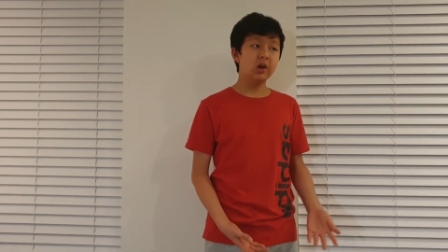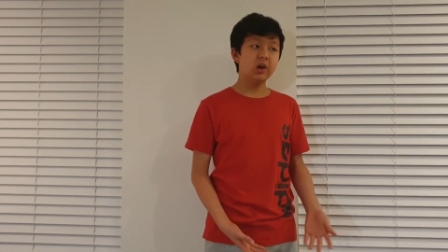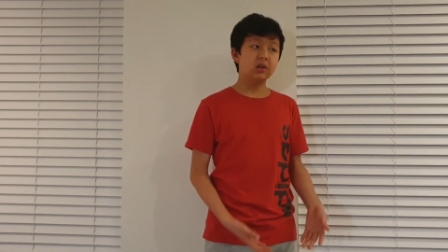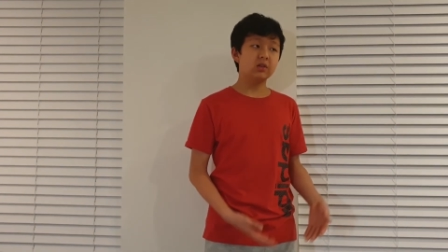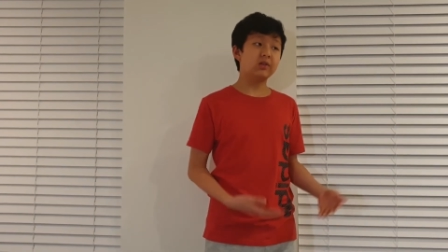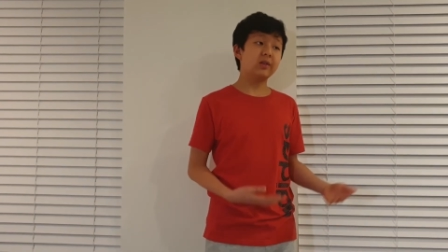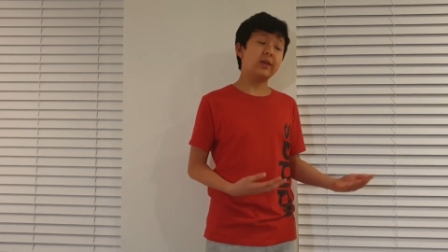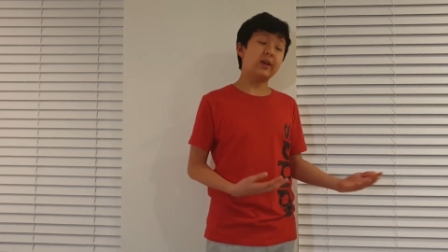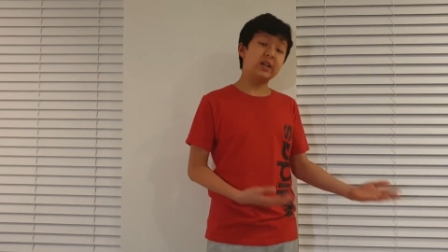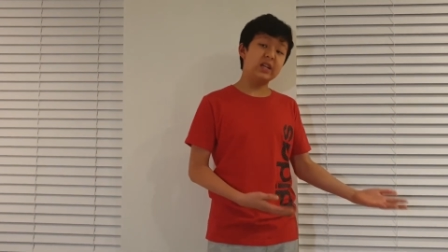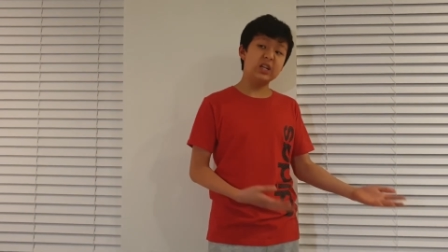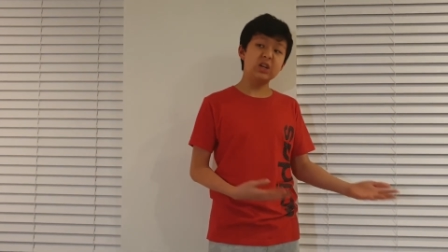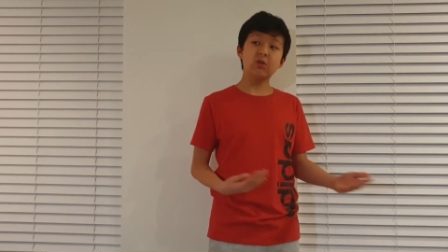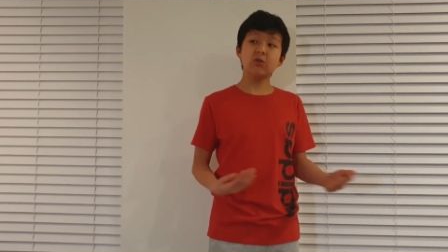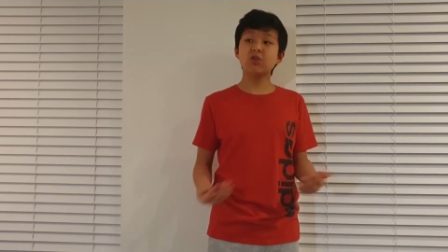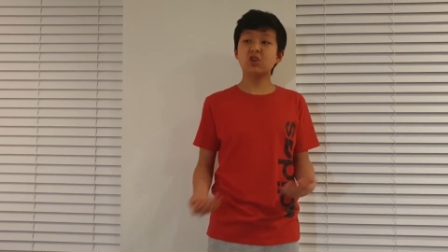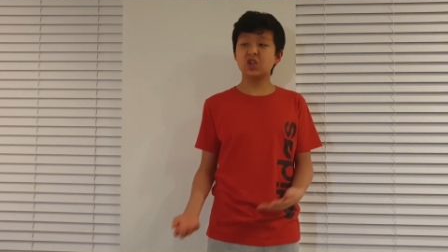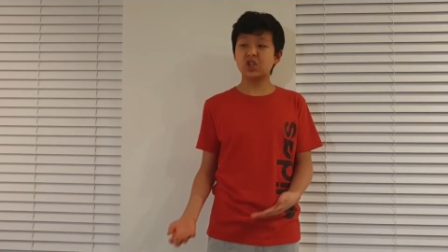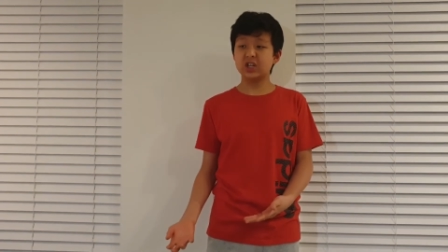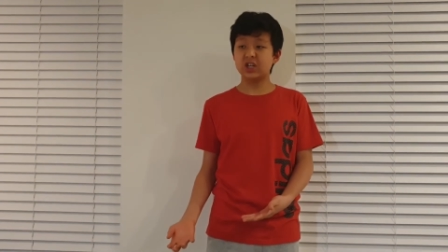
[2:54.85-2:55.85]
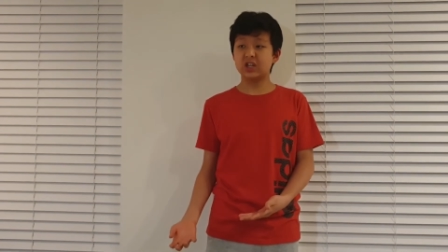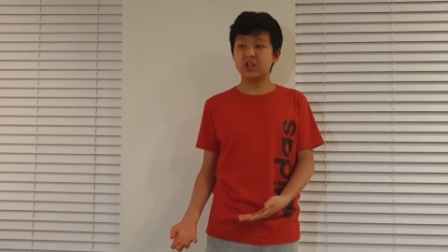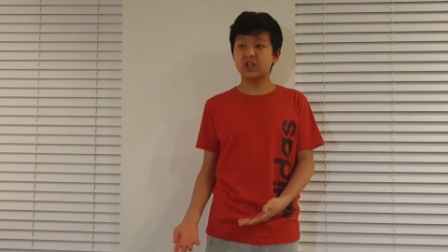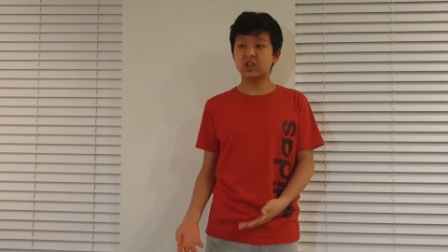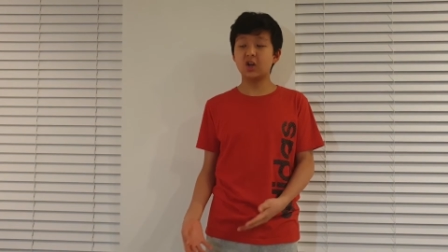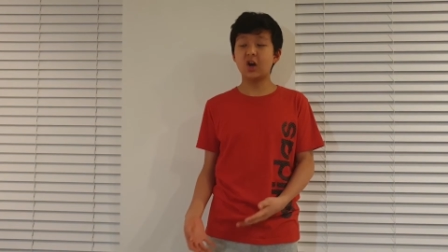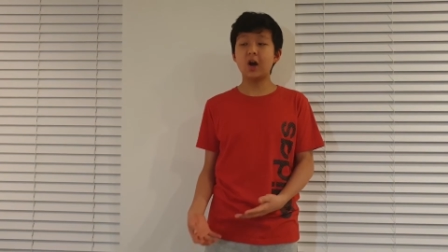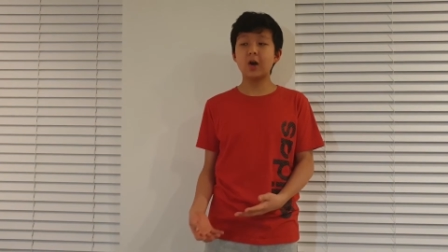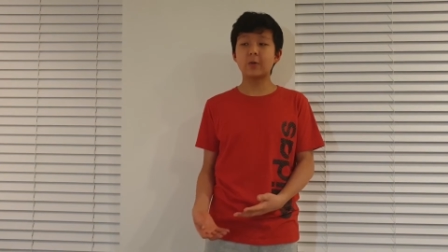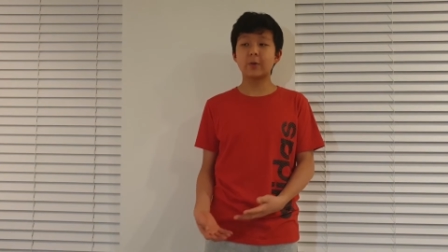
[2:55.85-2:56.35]
so that he or she can
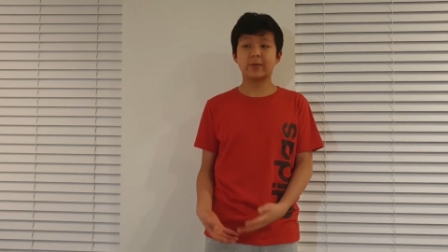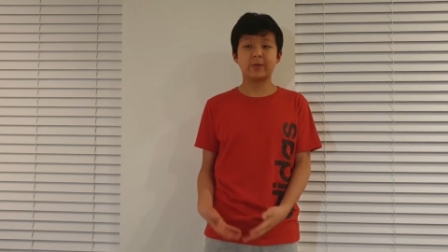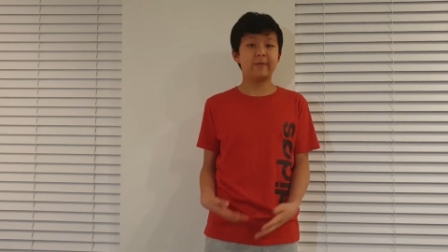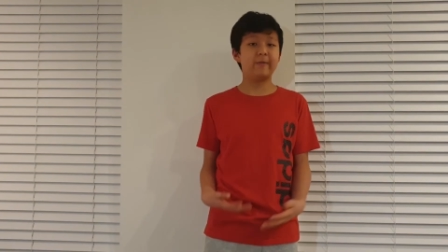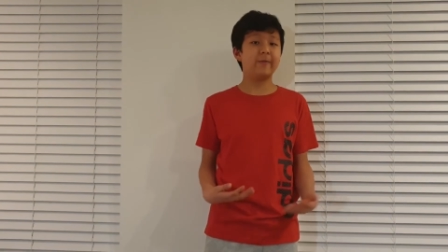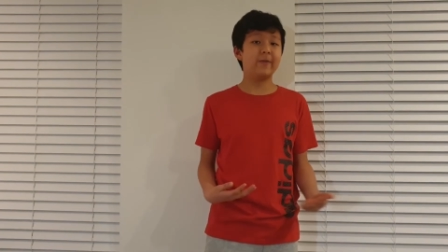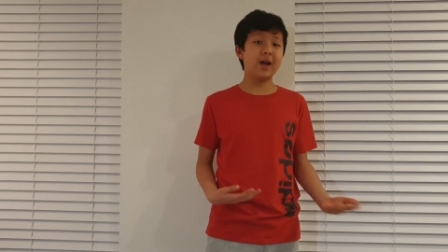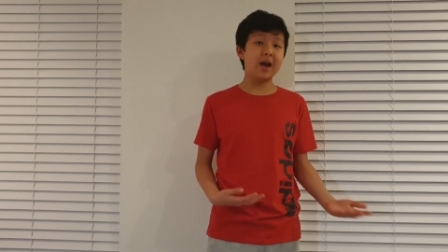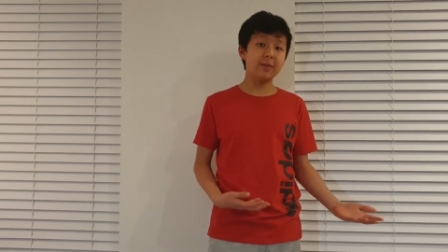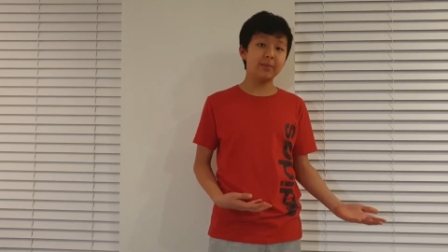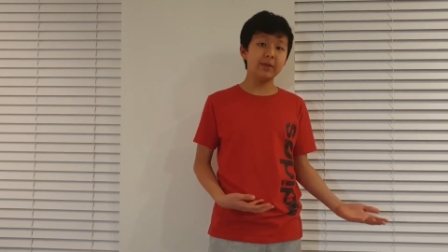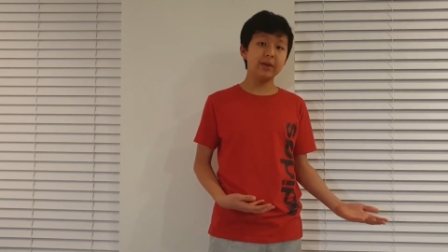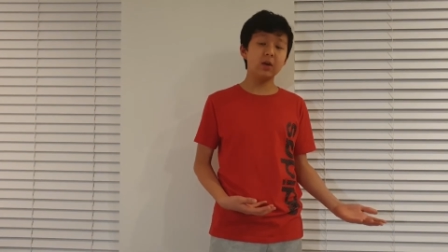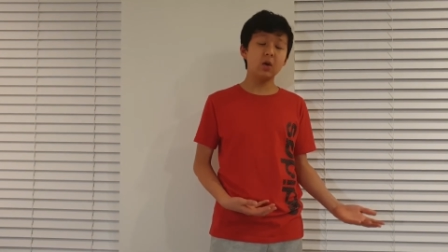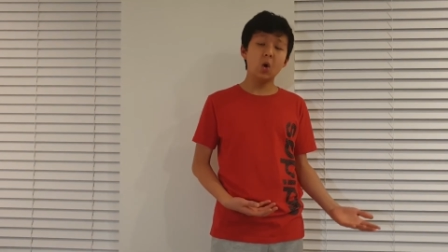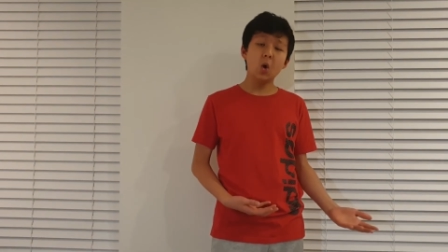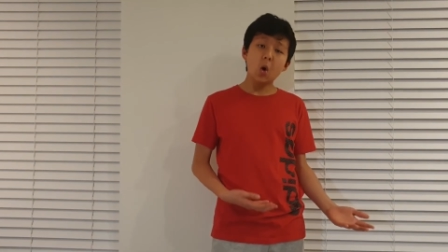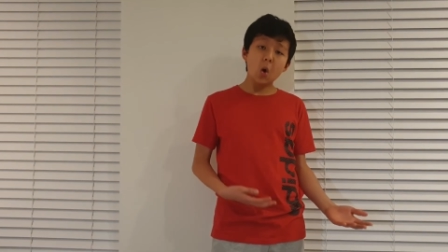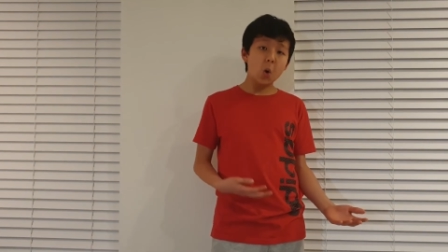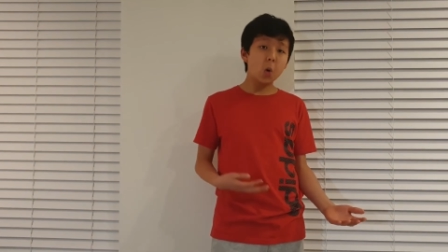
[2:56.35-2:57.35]
talk with a family